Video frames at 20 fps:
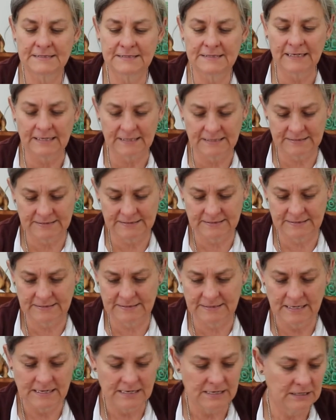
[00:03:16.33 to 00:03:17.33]

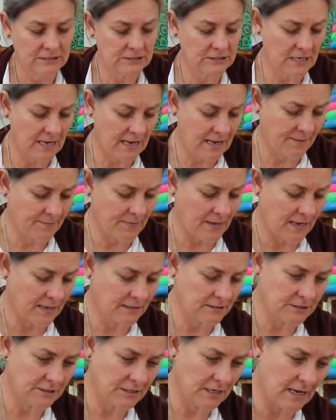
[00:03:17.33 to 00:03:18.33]
Six. So I'm
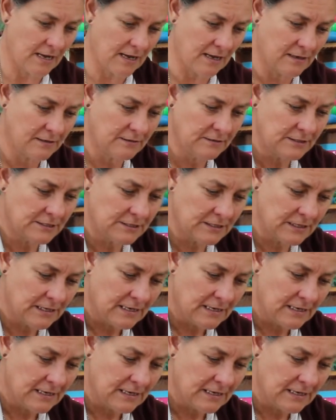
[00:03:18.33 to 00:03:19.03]
going to count.